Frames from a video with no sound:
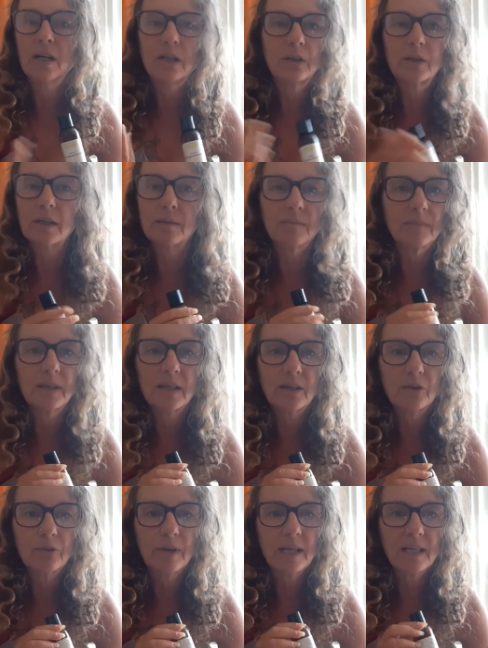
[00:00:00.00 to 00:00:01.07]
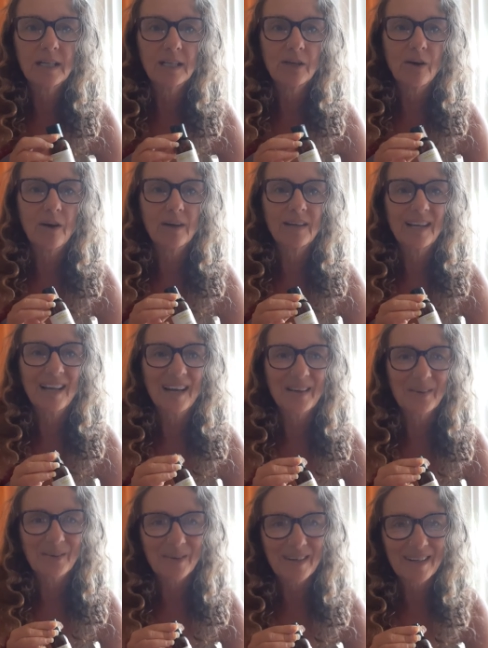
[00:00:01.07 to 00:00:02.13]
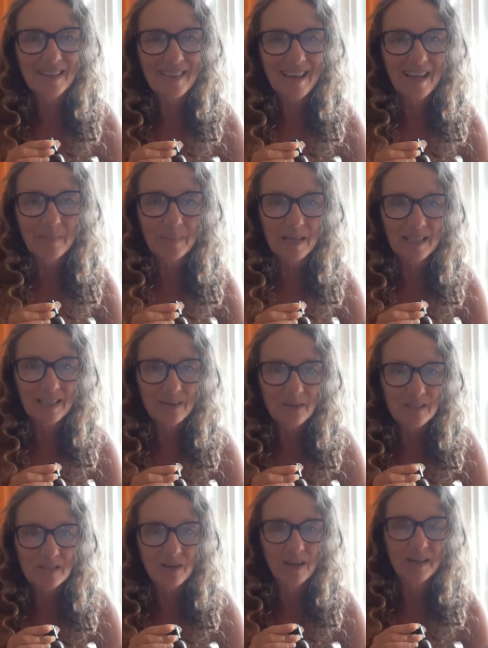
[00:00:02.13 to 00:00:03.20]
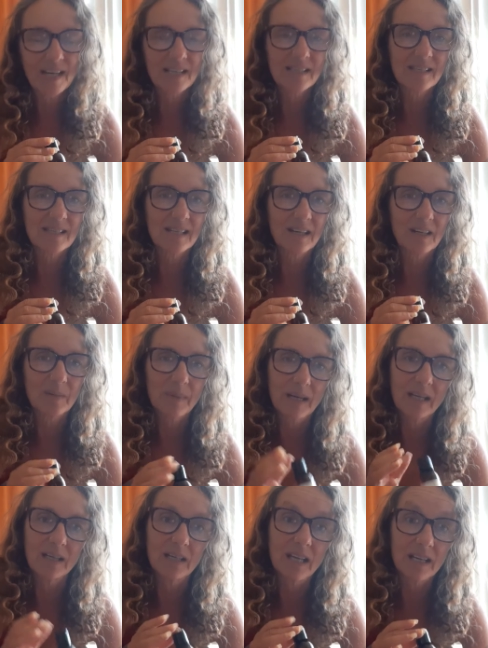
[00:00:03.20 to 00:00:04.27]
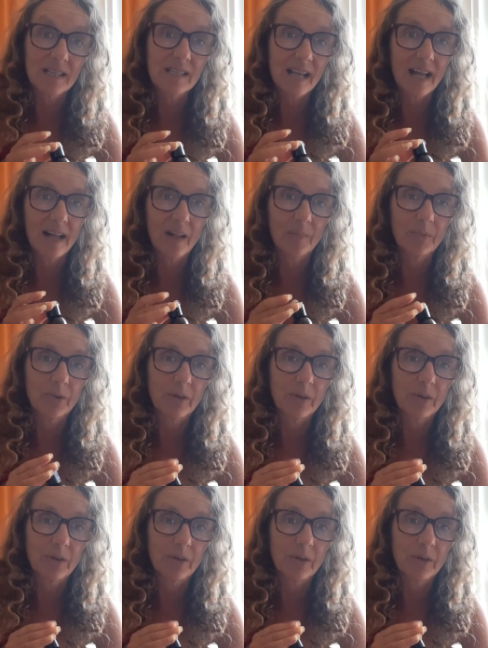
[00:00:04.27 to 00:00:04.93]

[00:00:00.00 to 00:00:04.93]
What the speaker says: You can readily online order that, but it's not necessary, but it does help. You